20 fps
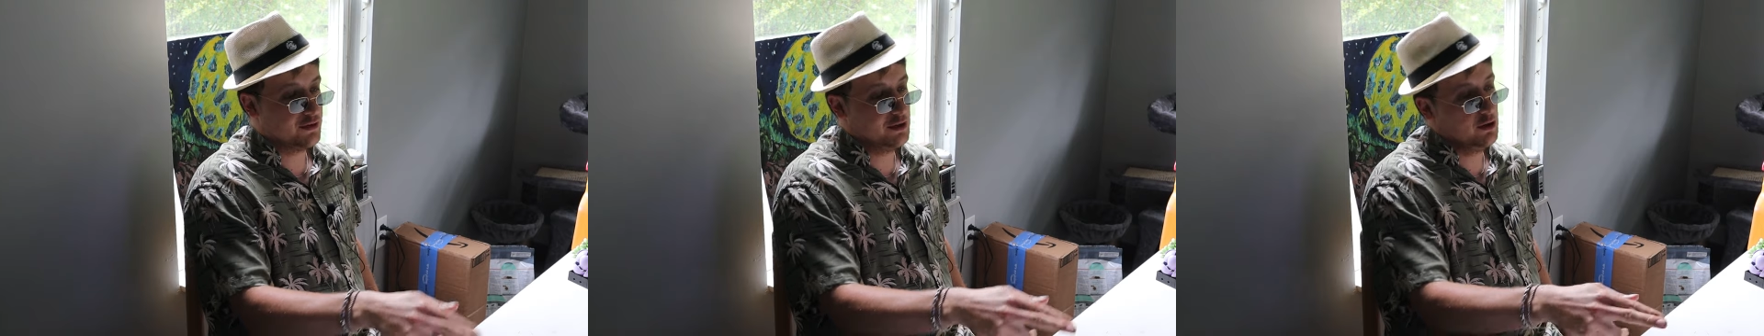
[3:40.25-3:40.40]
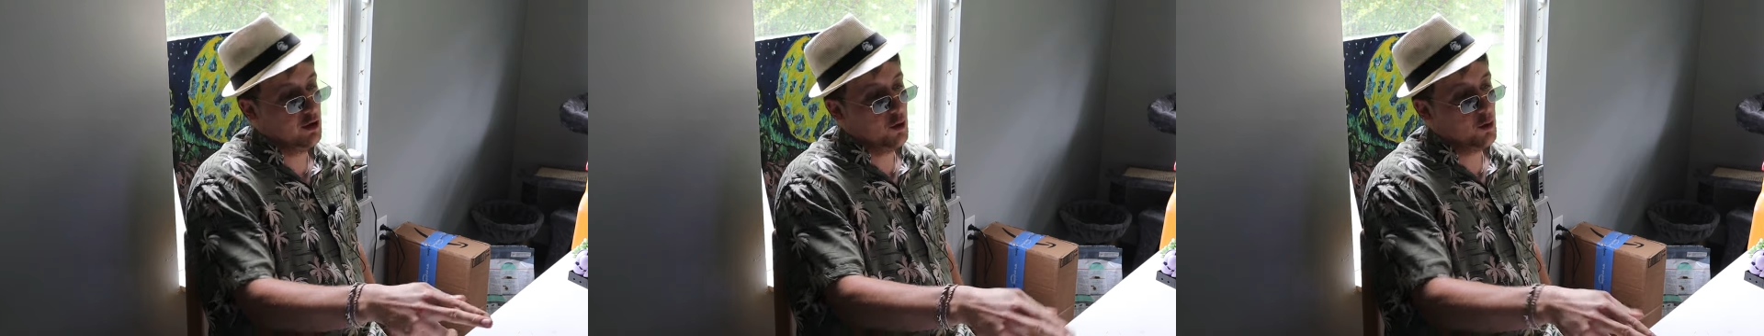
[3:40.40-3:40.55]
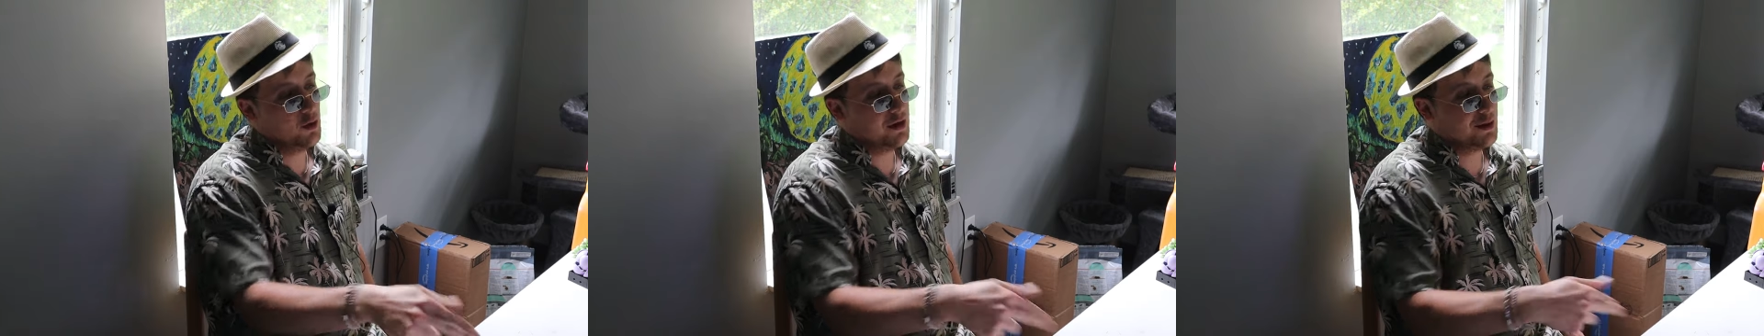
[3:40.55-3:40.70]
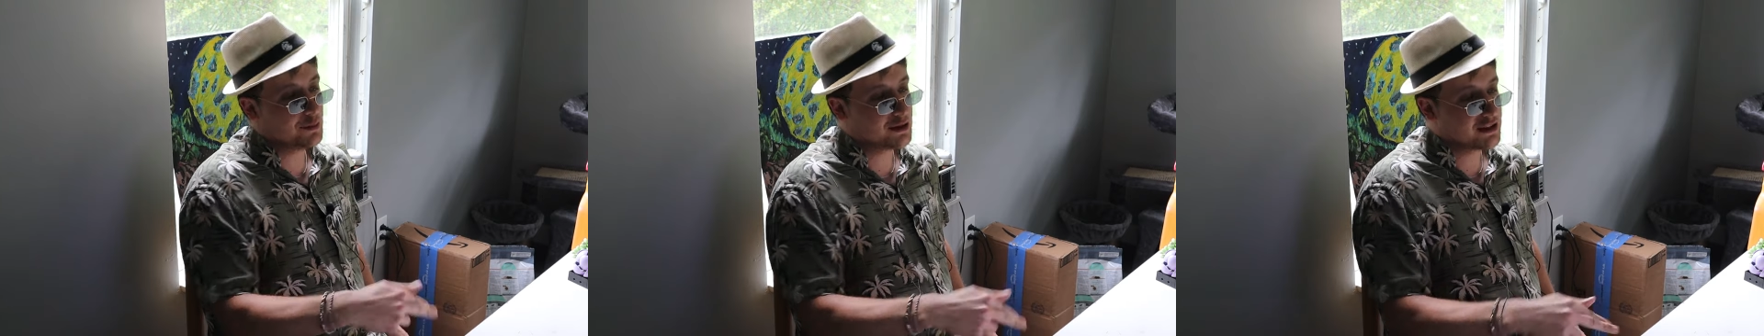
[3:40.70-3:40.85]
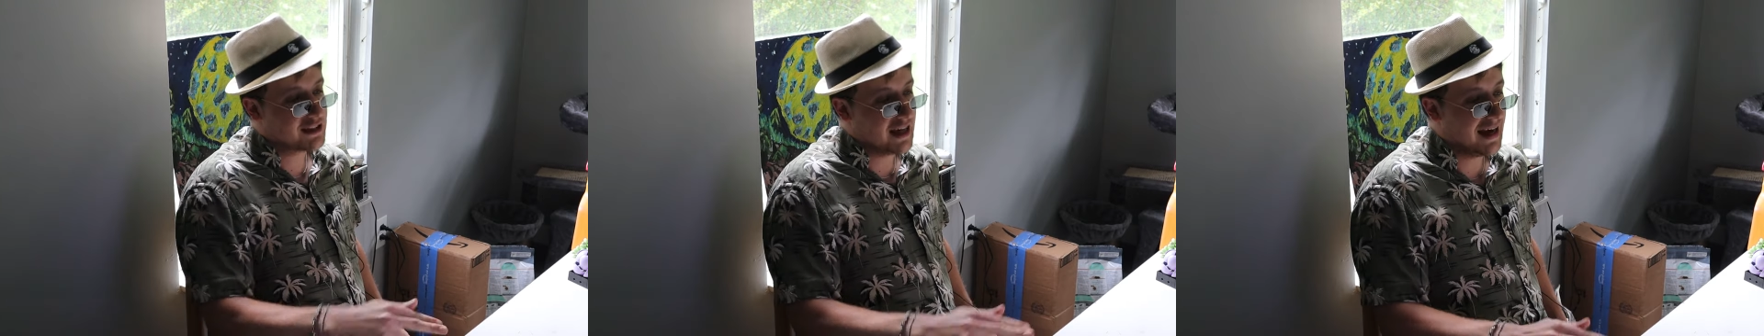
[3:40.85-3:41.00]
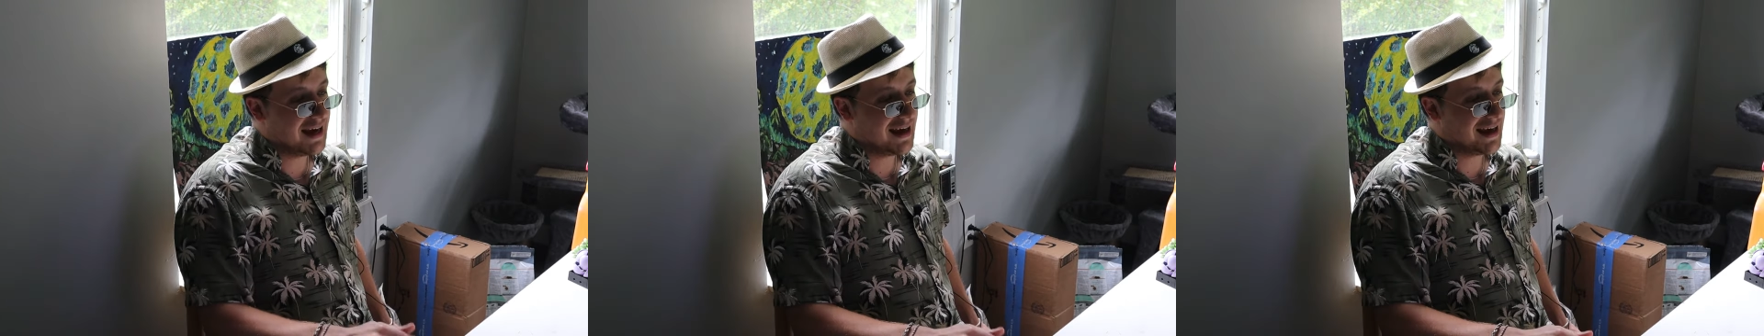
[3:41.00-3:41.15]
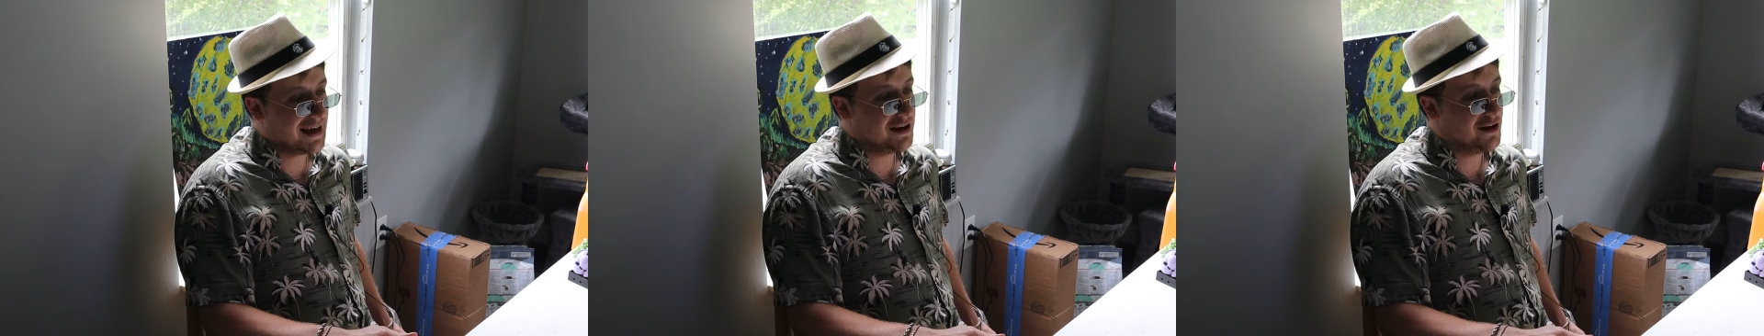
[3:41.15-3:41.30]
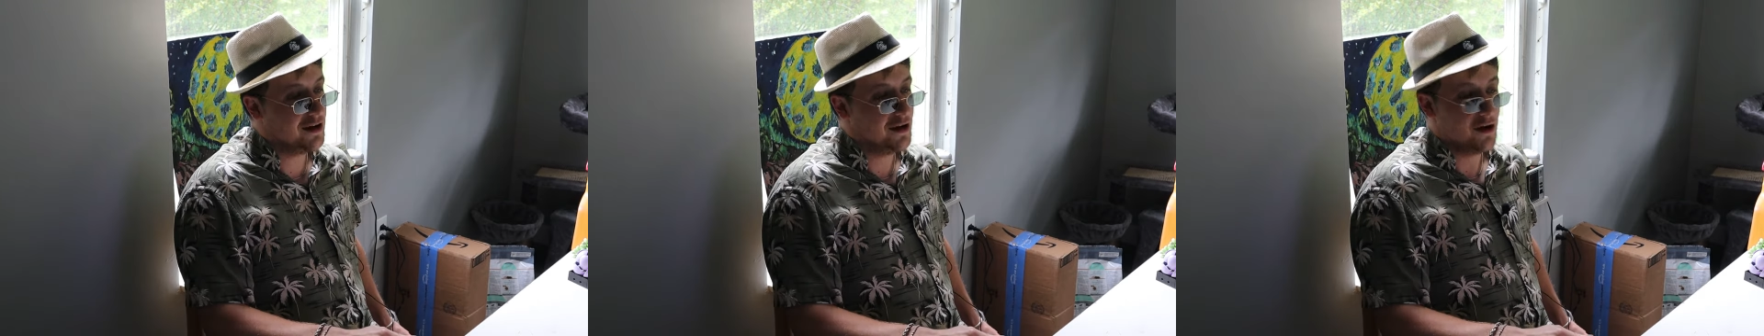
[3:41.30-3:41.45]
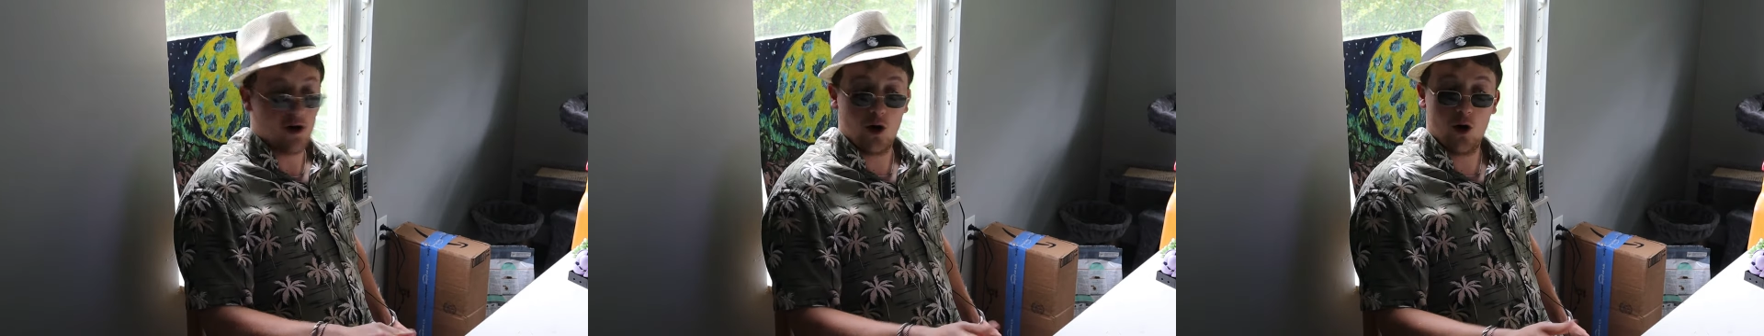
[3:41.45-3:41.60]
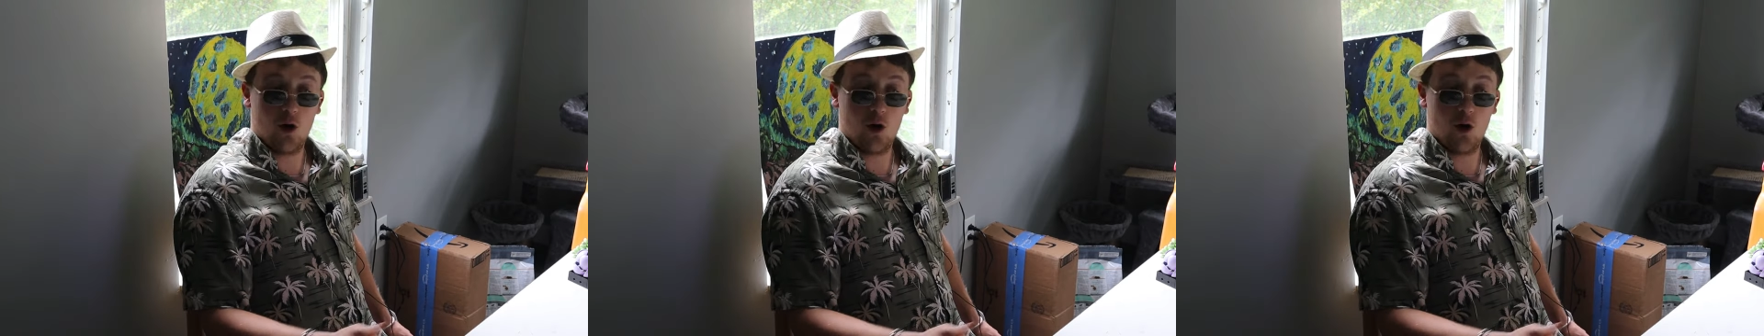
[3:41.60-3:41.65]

if you know what I'm saying.